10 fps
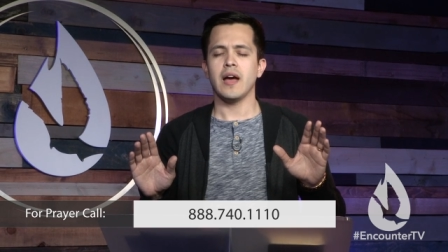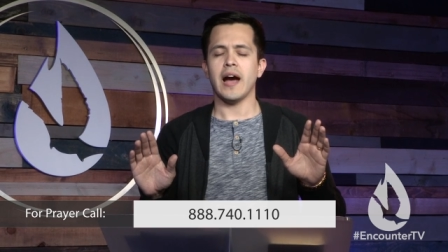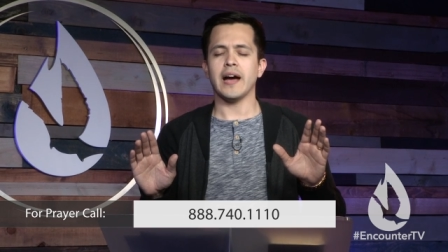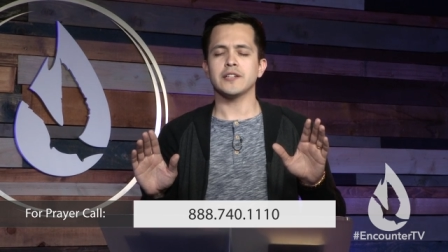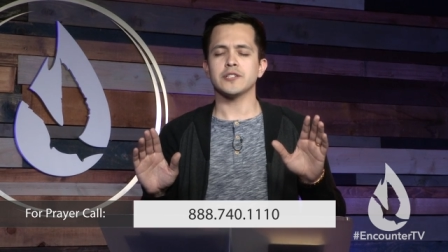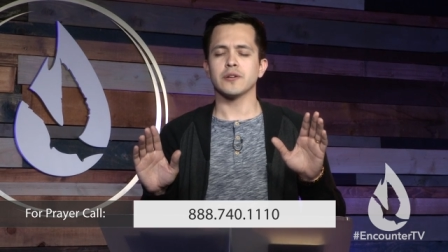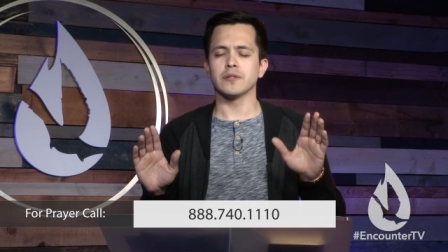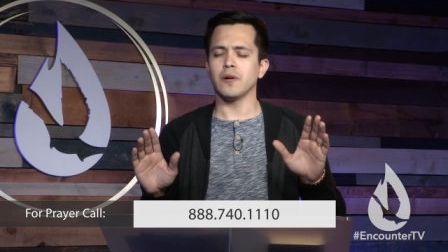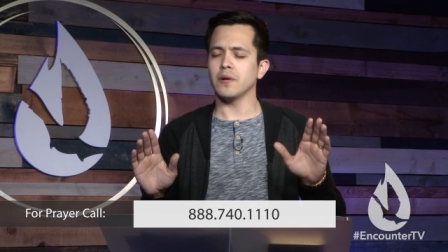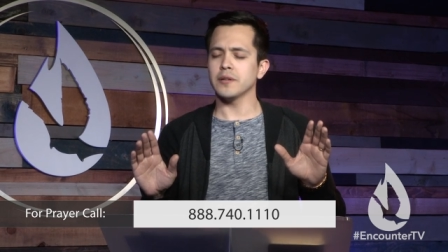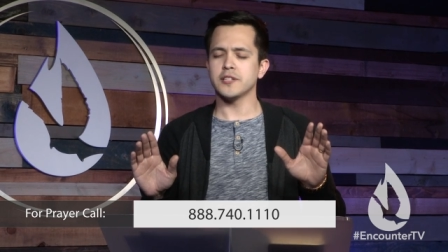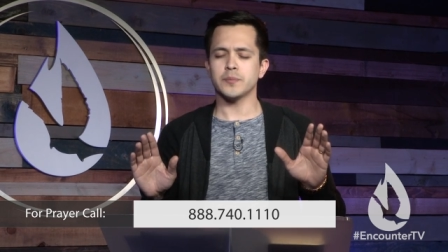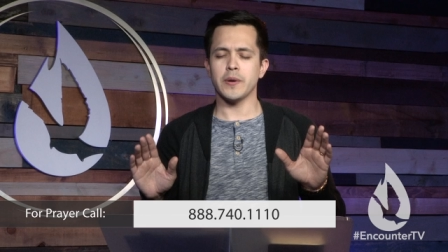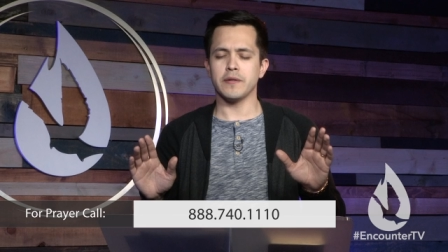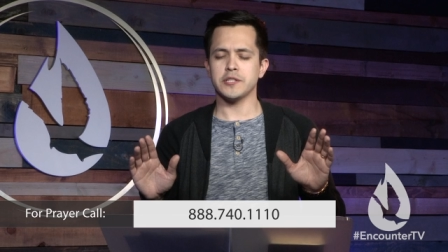I just heard the Holy
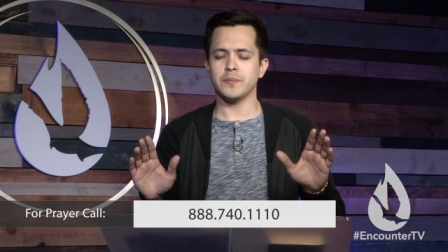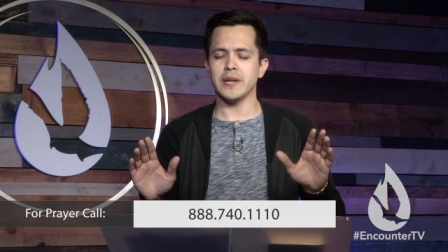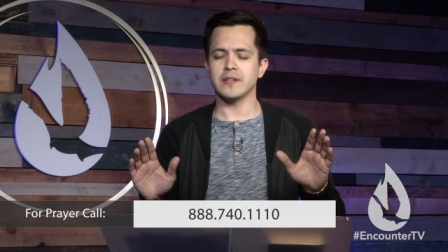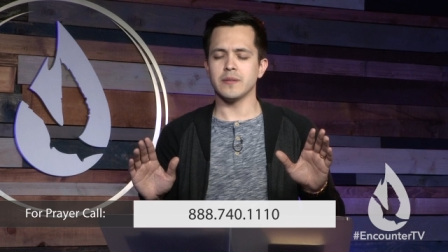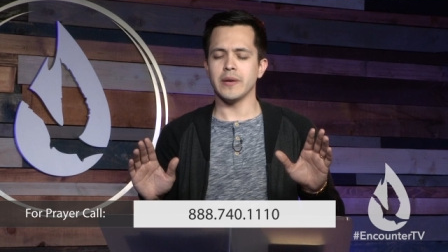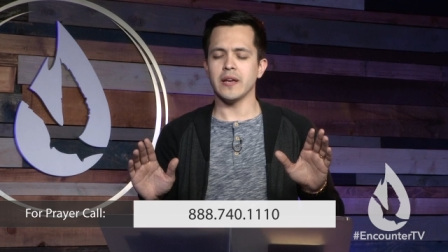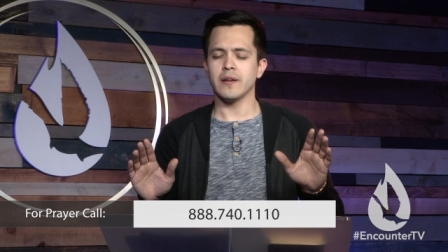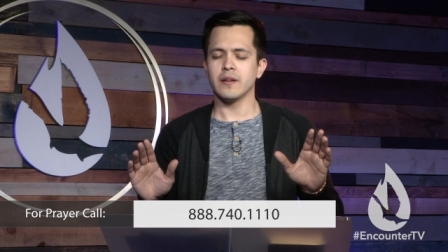Spirit speak to me.